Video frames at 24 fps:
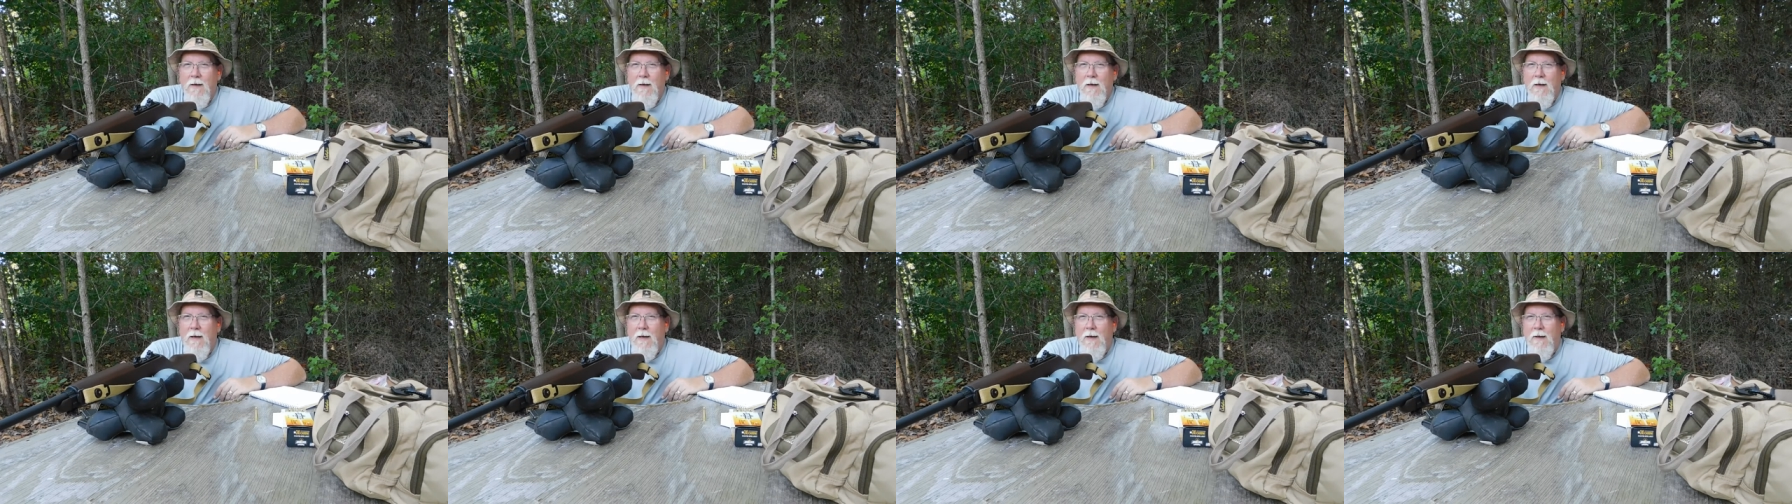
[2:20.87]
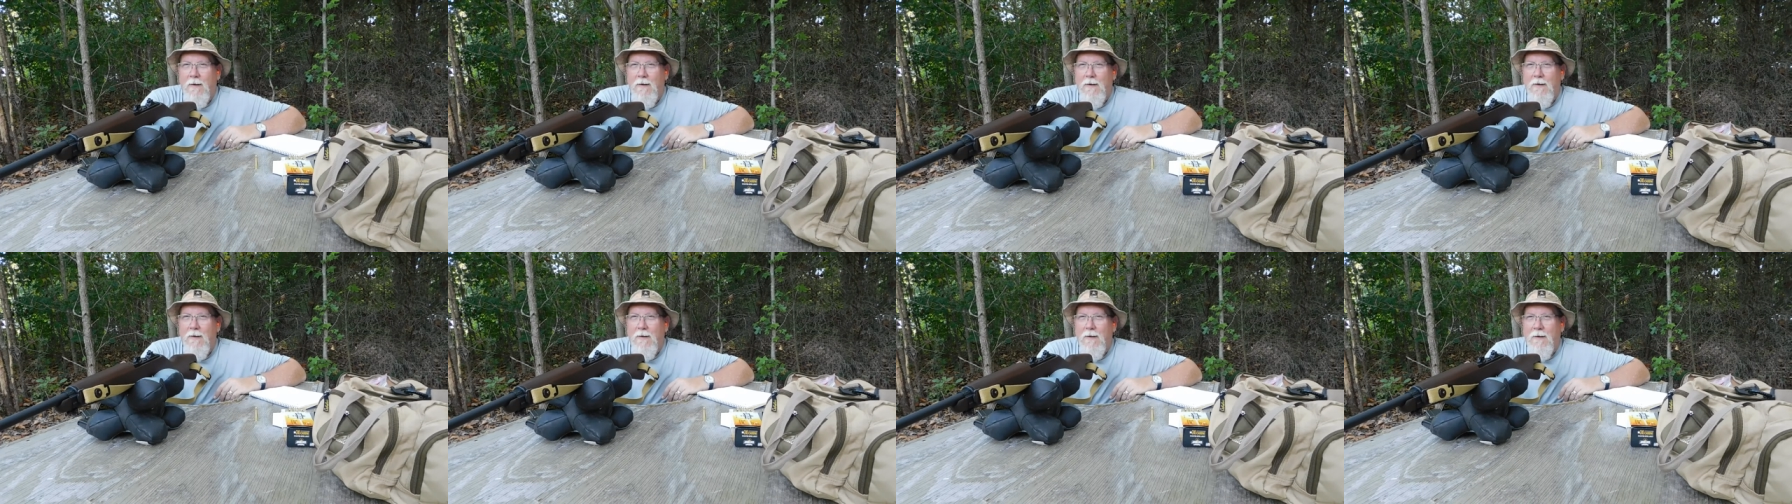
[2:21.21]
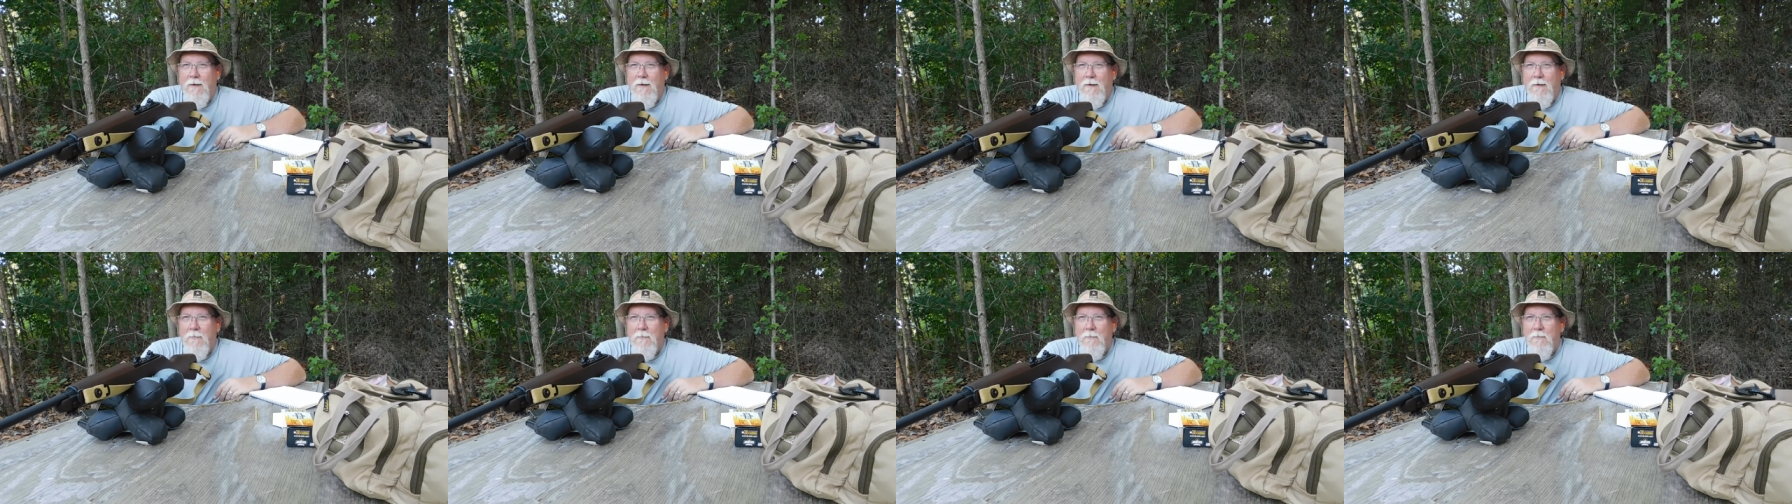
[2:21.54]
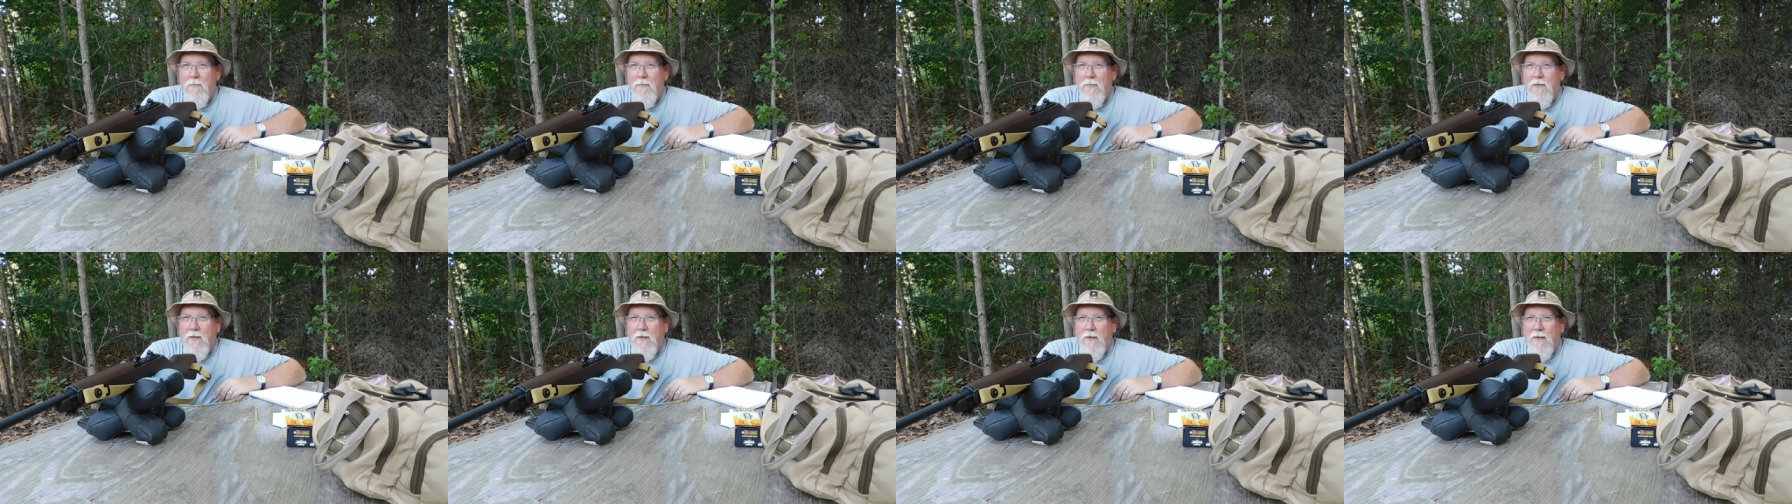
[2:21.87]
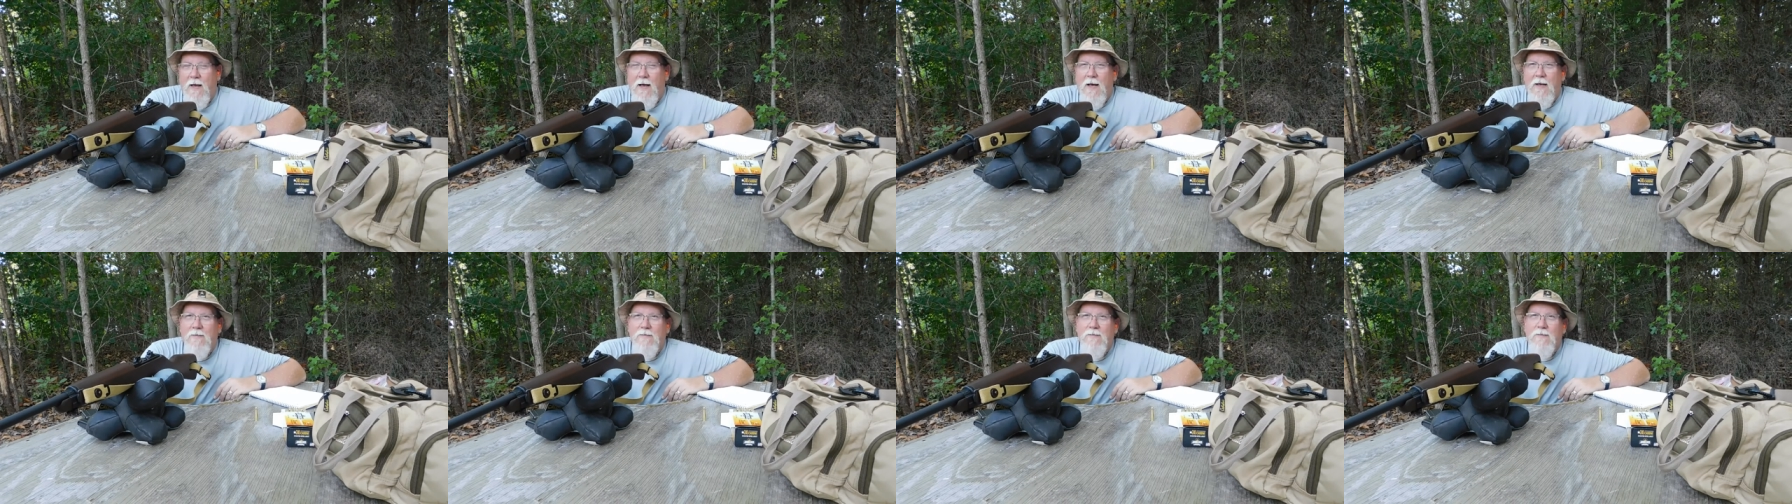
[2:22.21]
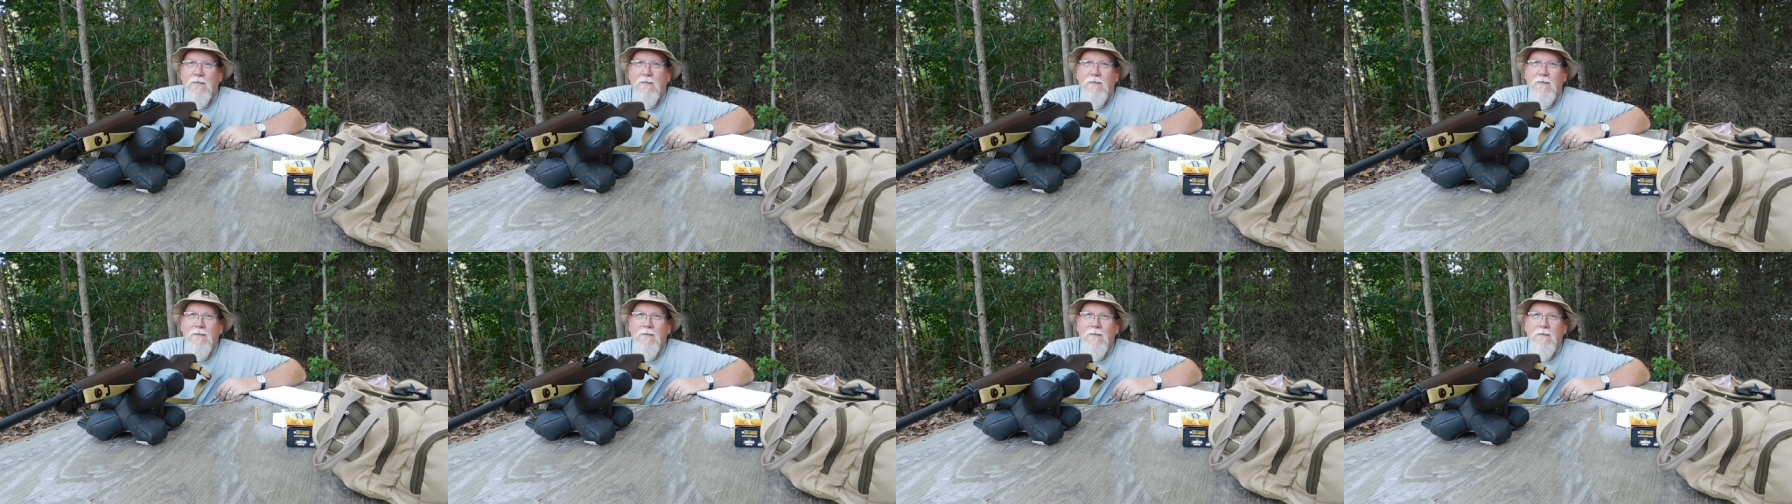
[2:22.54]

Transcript: And um, the last